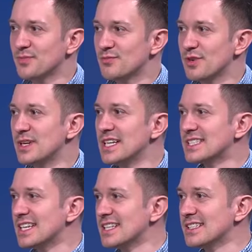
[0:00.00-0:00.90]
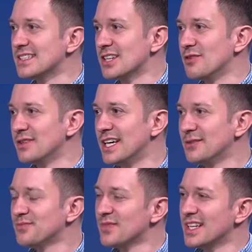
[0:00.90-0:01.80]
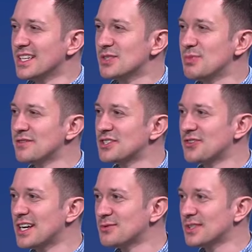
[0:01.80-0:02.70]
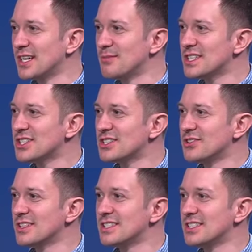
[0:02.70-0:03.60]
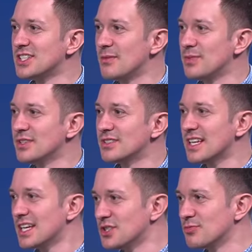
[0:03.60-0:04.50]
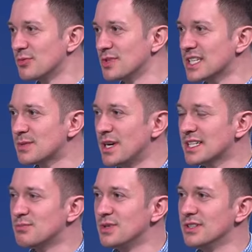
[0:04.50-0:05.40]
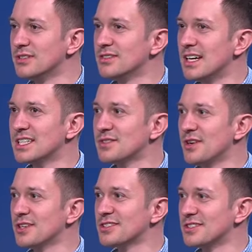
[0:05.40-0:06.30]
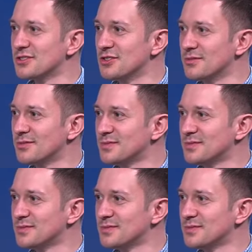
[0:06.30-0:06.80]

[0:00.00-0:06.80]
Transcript: Premier League season is over now. It's a bit of a strange one though. Manchester United are champions, as you'd probably expect, but Alex Ferguson's gone.